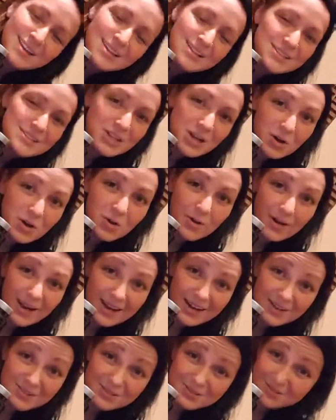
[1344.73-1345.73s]
So
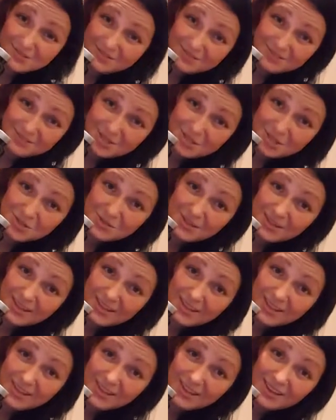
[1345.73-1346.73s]
I don't do
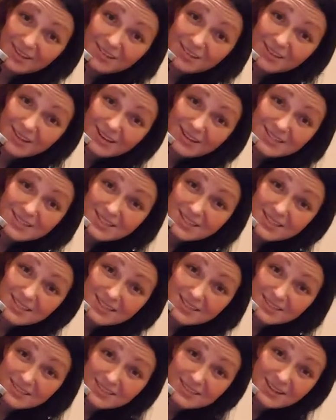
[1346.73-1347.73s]
anything
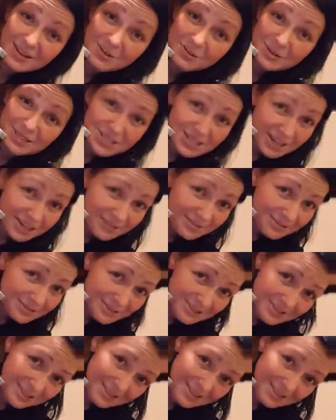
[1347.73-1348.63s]
crazy. I wish I was